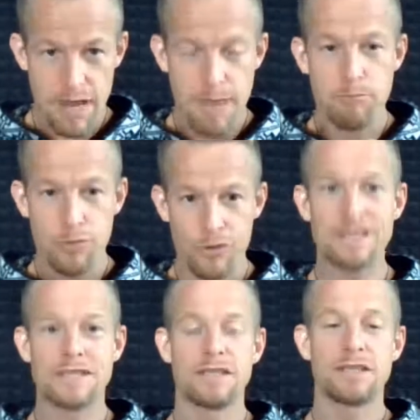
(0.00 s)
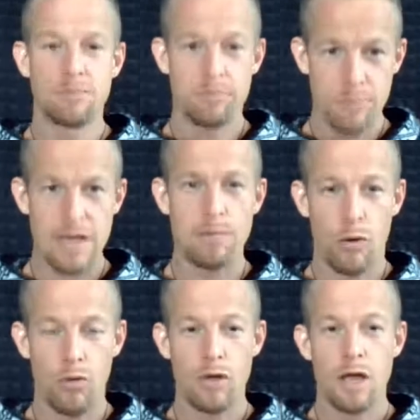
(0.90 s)
imprisoned
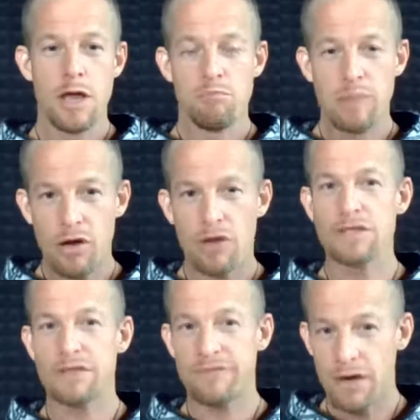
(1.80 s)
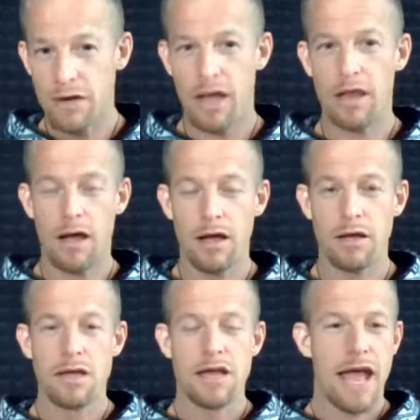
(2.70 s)
people because of their
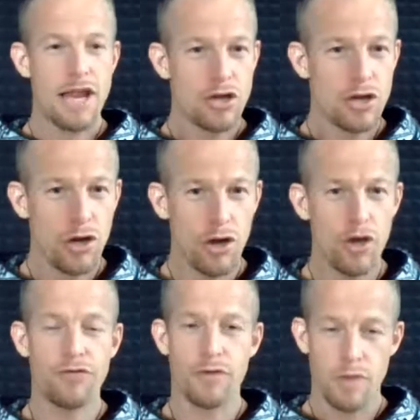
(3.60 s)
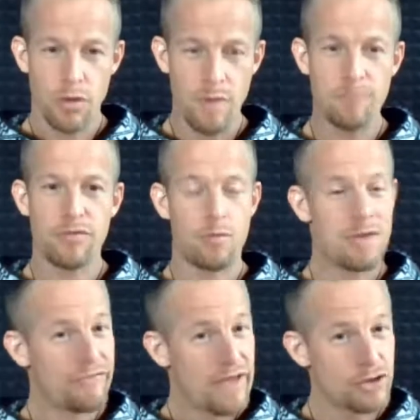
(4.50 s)
color, and you can hurt them and whip
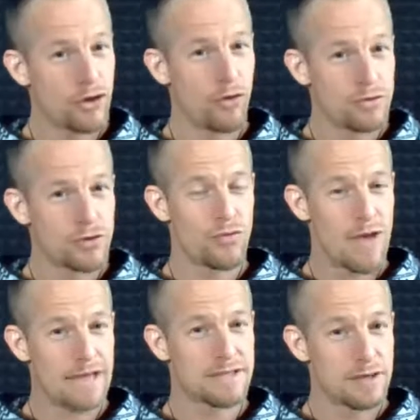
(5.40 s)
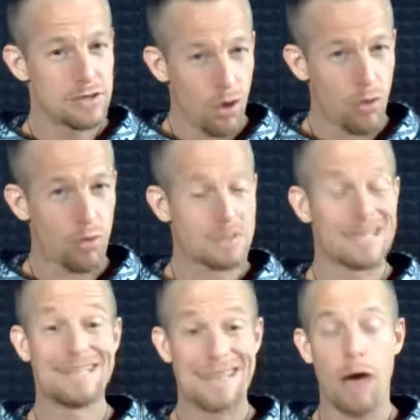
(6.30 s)
them if they don't do as they're
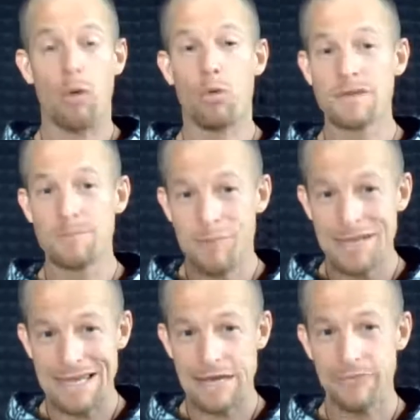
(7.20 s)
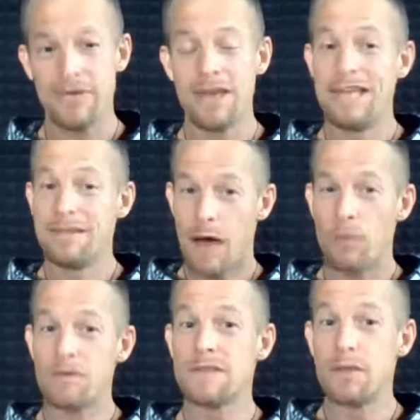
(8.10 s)
told. That was belief.
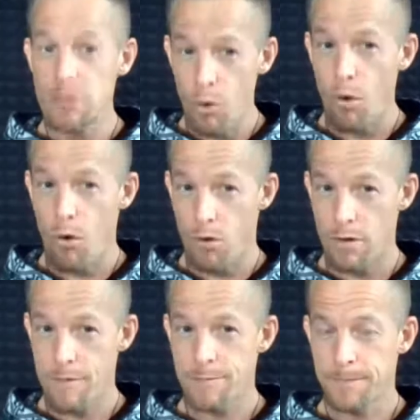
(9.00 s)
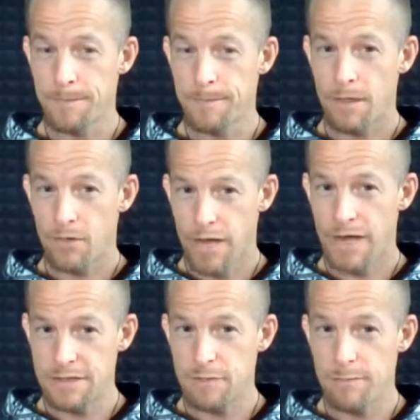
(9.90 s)
That was the law.
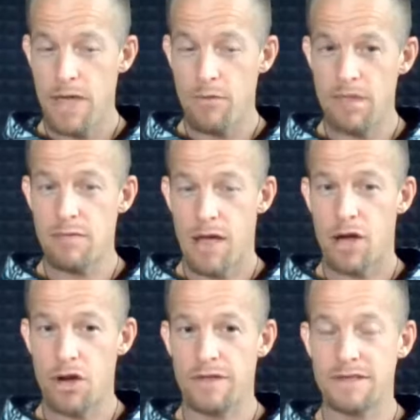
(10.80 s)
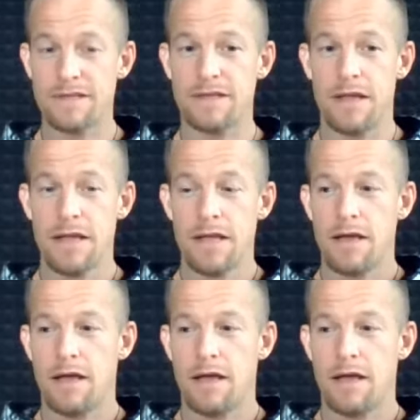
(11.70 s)
Okay, so bear with me. I know this is a